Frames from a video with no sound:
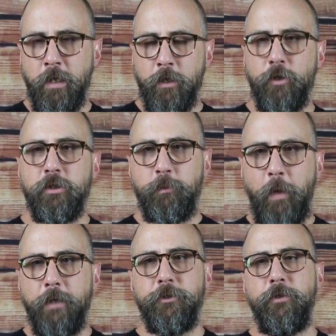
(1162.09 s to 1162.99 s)
Your
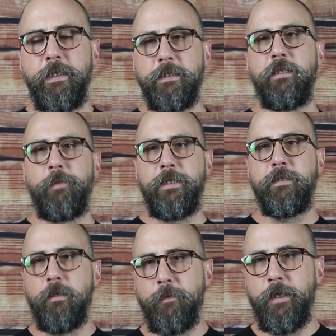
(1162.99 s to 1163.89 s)
sponsor needs to be
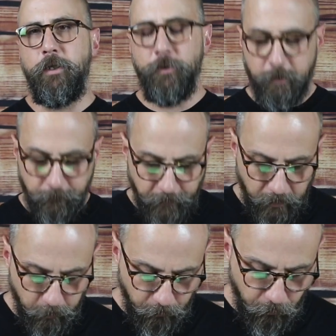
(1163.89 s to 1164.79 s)
somebody who's
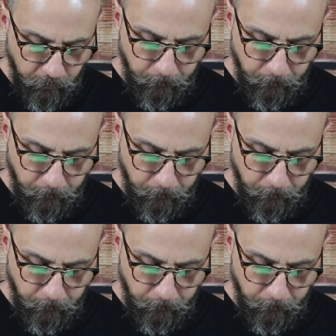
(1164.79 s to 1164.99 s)
available, who can